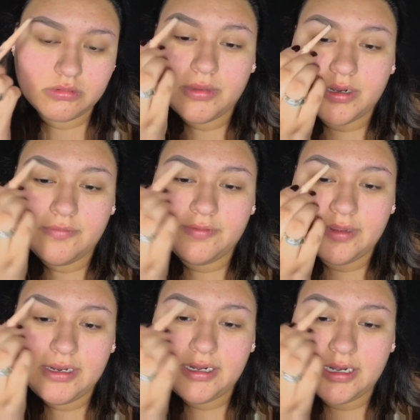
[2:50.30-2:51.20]
When I'm
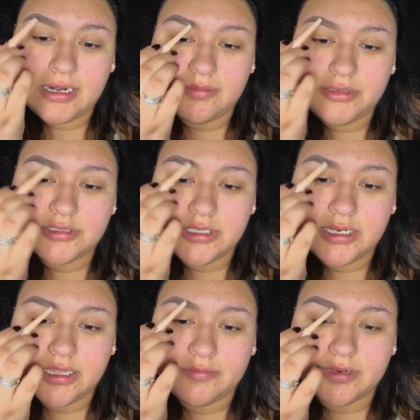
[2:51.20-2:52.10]
filling it in, I'm using
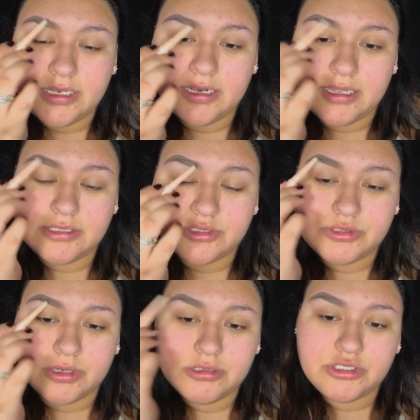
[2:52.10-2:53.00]
like really light
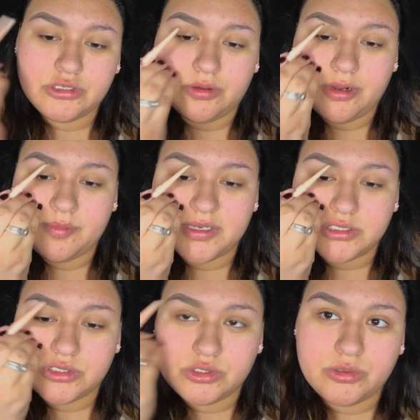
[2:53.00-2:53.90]
strokes. You don't want to
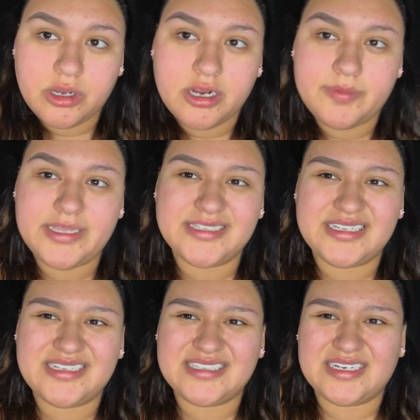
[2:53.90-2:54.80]
press too hard because
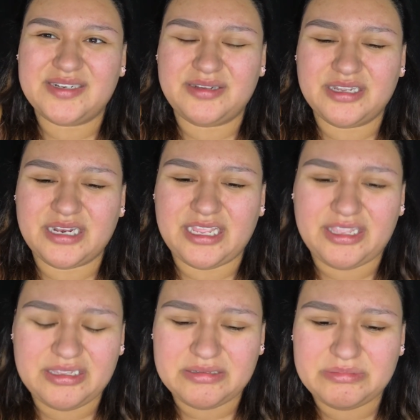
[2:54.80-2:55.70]
then it's going to look
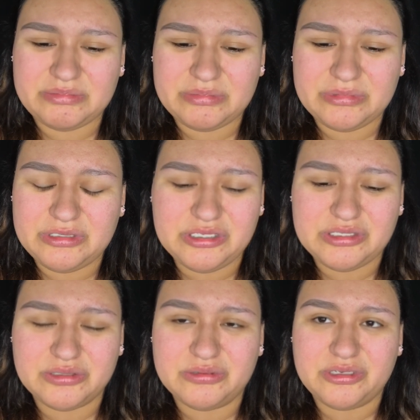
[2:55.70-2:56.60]
like you
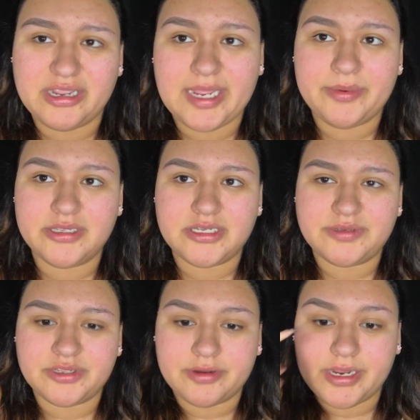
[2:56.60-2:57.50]
drew your eyebrows on
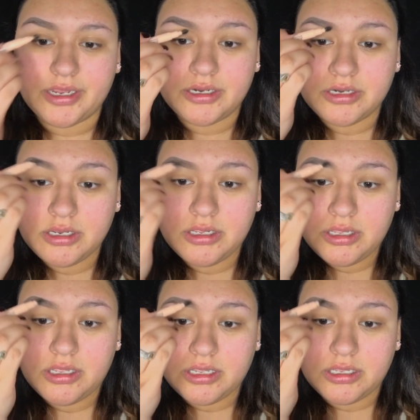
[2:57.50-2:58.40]
with a crayon,
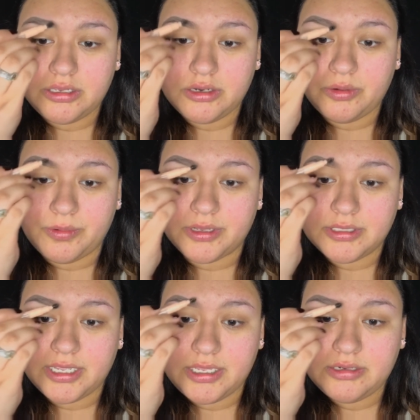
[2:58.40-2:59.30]
and you don't want
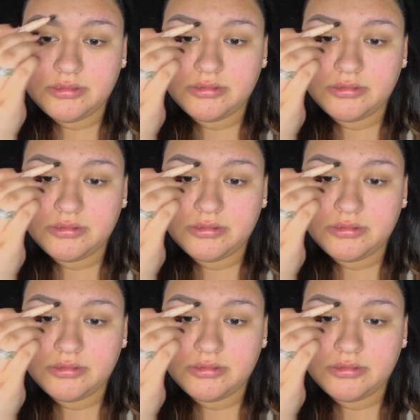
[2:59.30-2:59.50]
that.